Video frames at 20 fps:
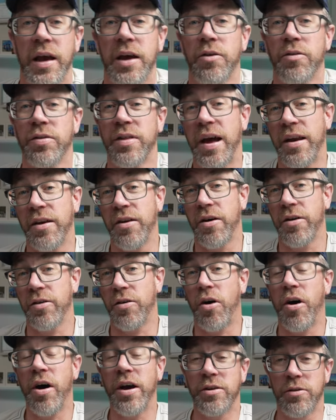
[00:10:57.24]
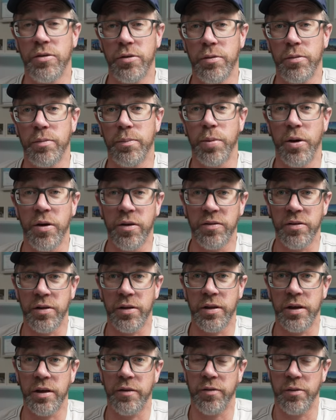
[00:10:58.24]
And on that note, I do personally
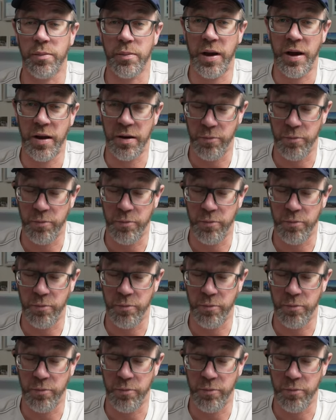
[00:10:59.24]
think, from our